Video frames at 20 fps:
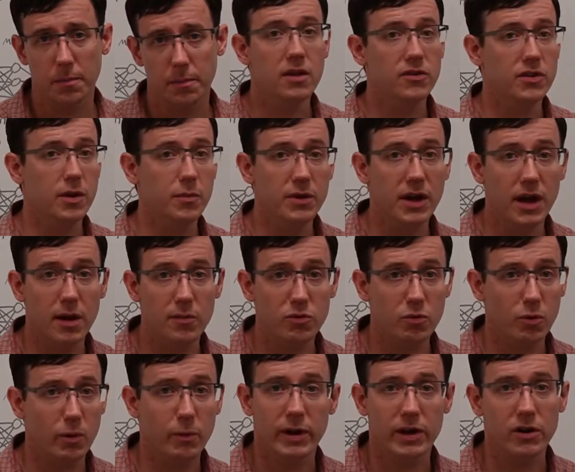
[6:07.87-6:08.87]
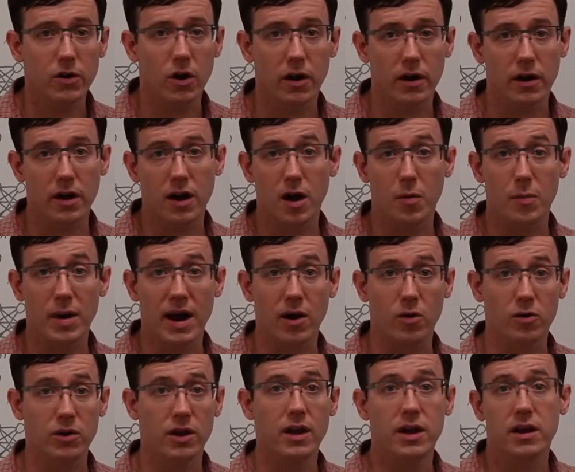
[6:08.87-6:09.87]
Sometimes when we talk
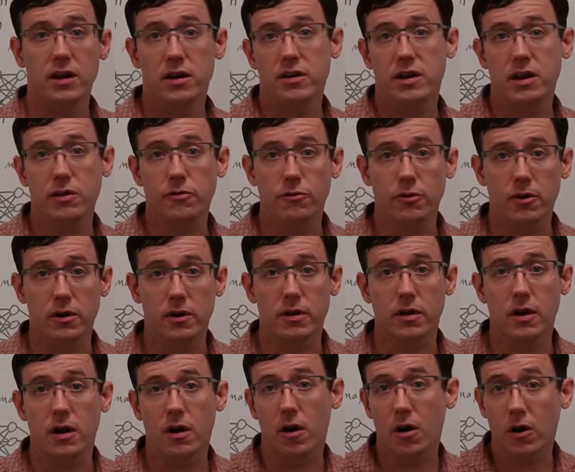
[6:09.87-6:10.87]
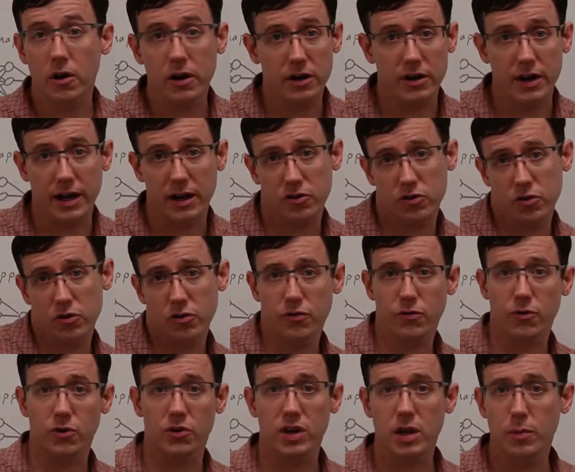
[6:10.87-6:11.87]
about different architectures
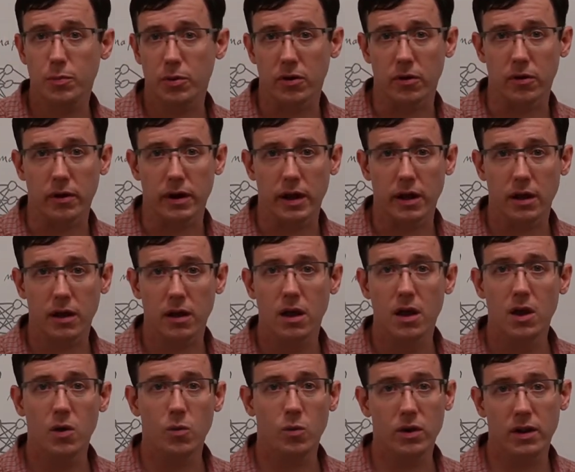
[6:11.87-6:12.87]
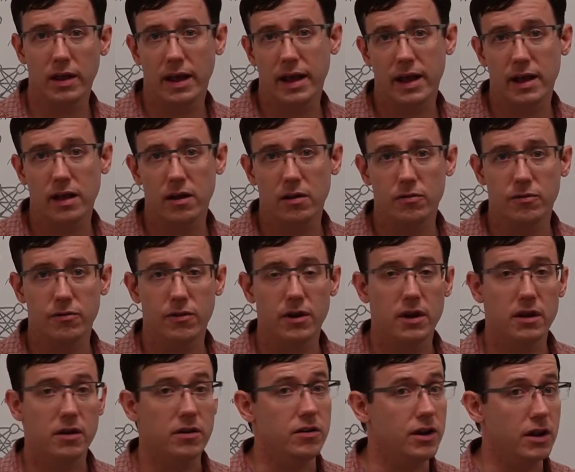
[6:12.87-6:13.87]
for deep learning will have
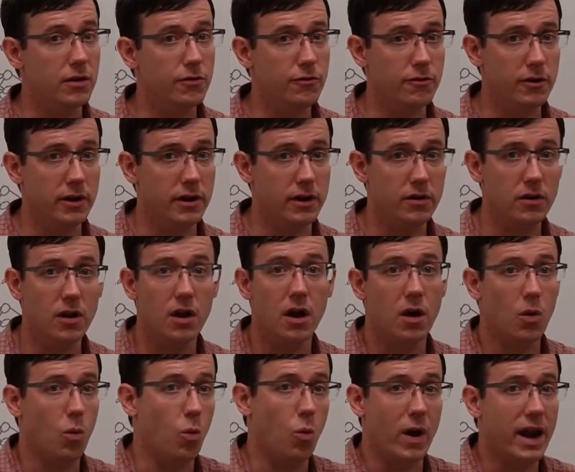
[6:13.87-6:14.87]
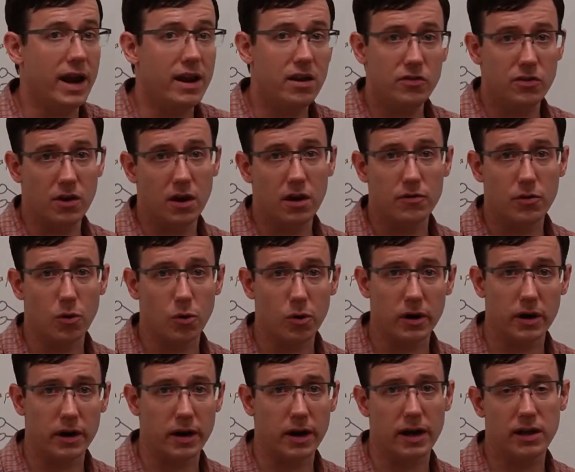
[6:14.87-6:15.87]
different ways of
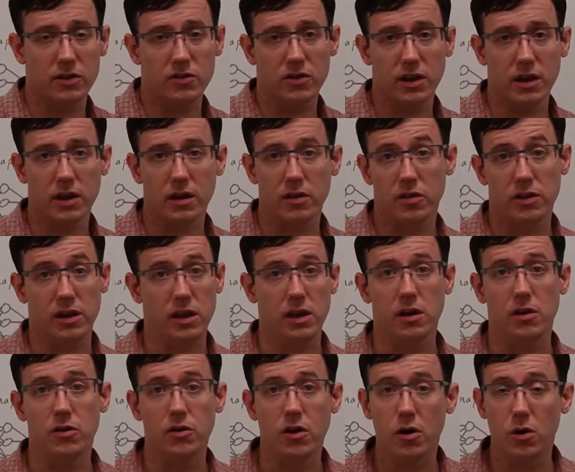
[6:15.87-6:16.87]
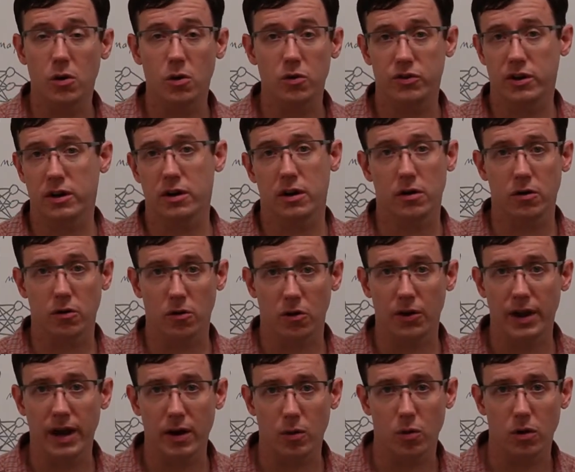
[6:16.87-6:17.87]
organizing the nodes in a neural
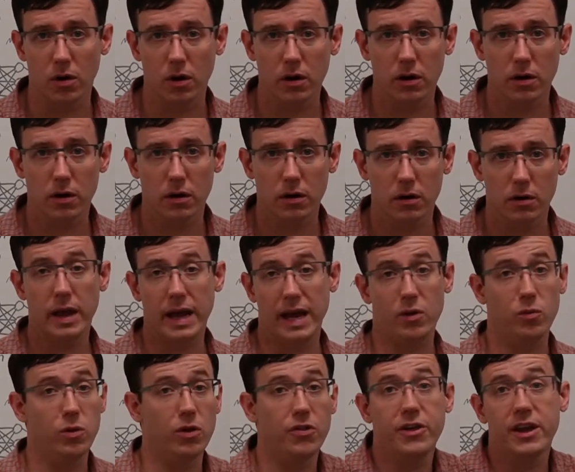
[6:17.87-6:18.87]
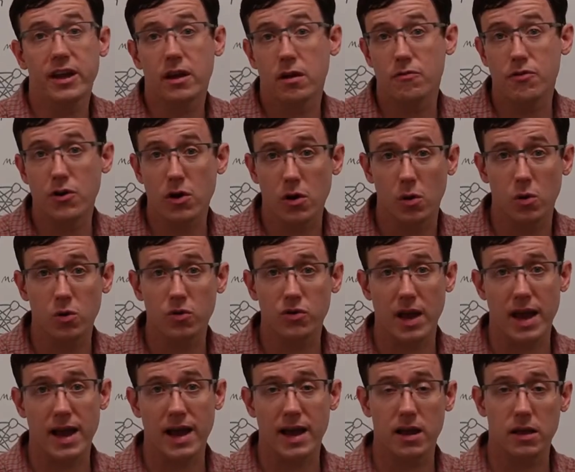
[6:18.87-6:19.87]
network, and we'll think of those
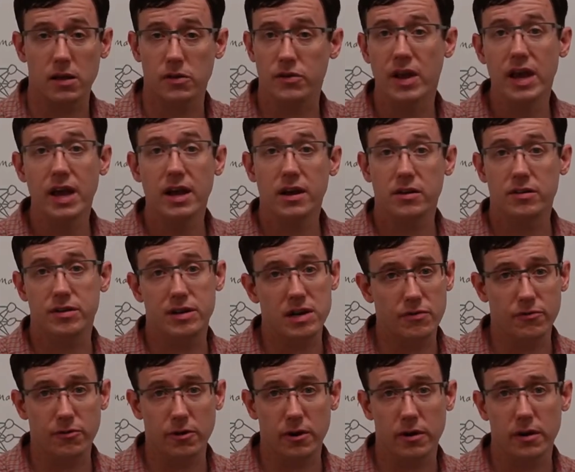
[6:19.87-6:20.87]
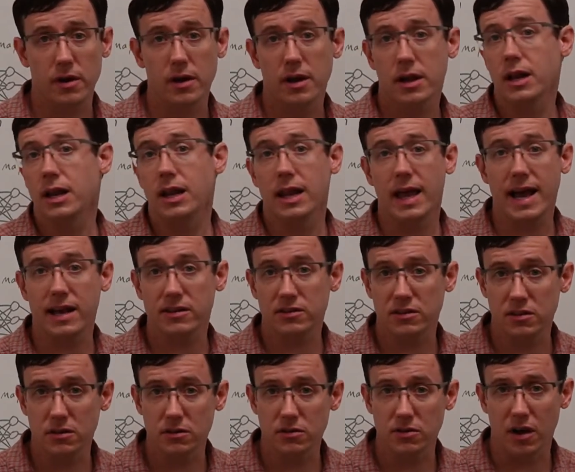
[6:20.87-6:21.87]
as different
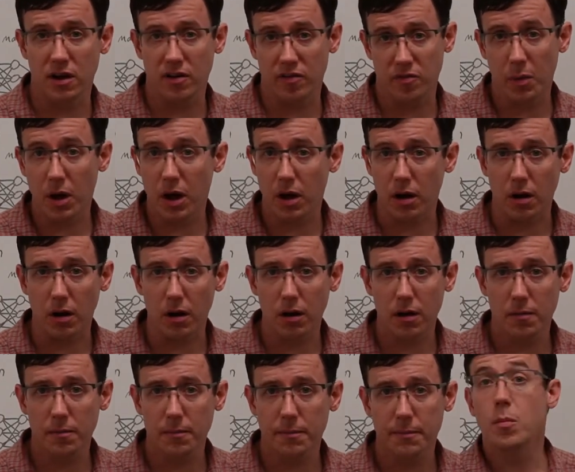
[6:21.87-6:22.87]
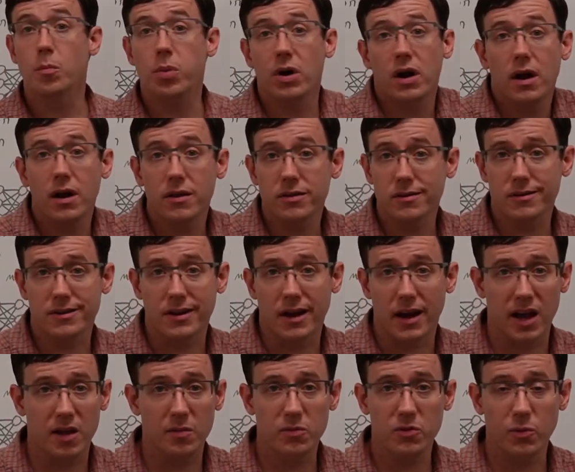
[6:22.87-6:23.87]
classes of model, but other
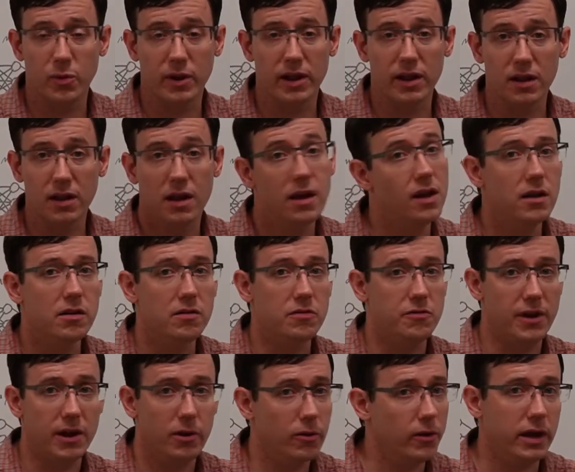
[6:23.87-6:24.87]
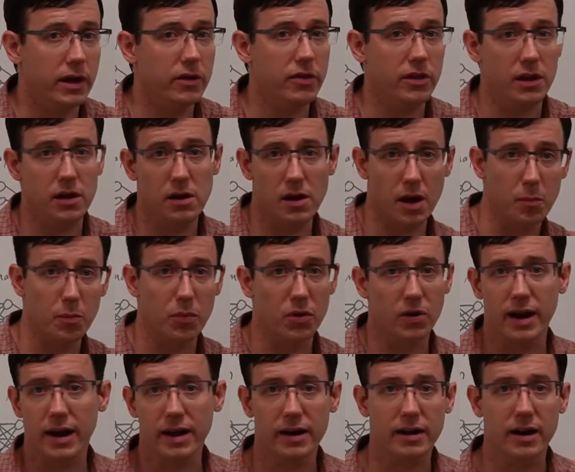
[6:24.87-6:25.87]
times we'll vary the number
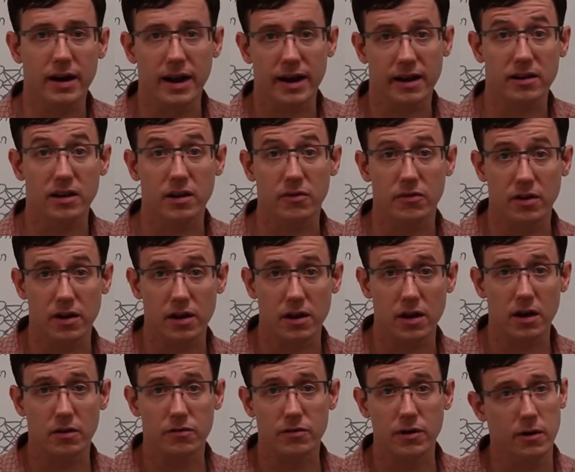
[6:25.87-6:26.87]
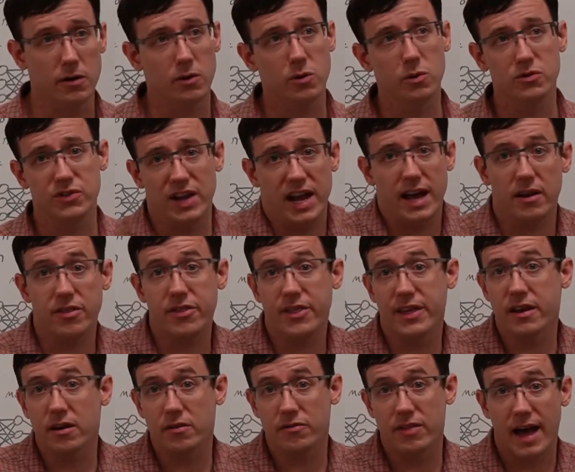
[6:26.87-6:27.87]
and connectivity of nodes and
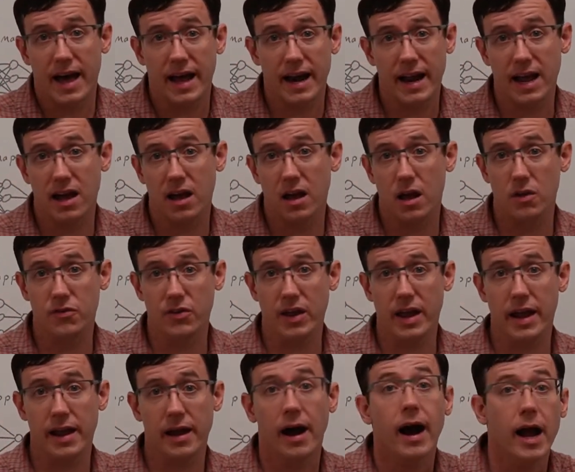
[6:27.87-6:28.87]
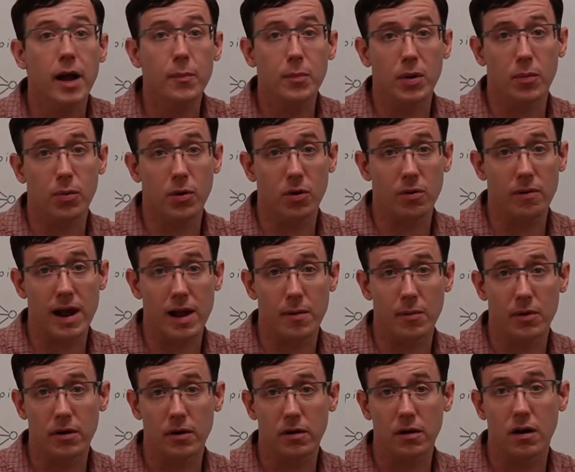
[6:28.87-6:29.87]
think of that as a
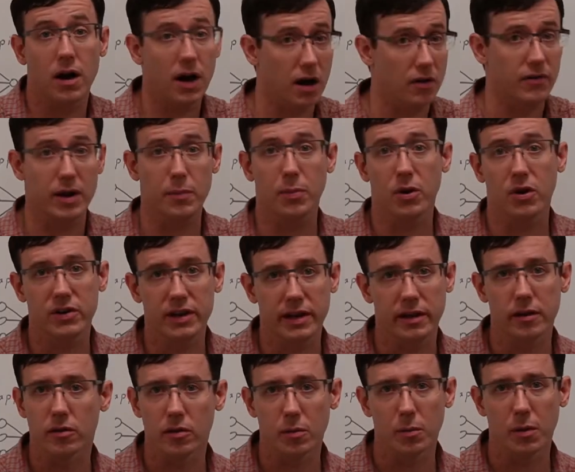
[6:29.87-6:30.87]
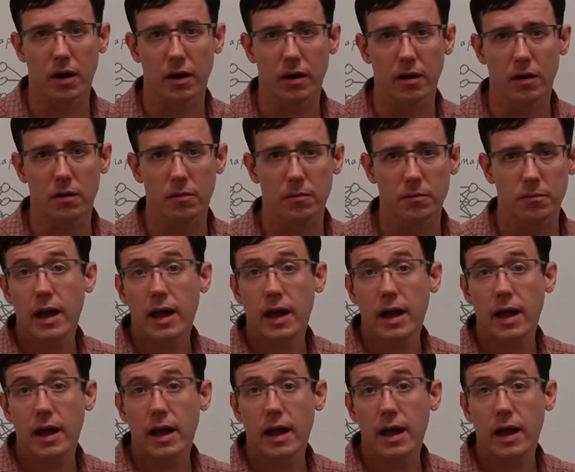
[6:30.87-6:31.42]
hyperparameter of a particular model.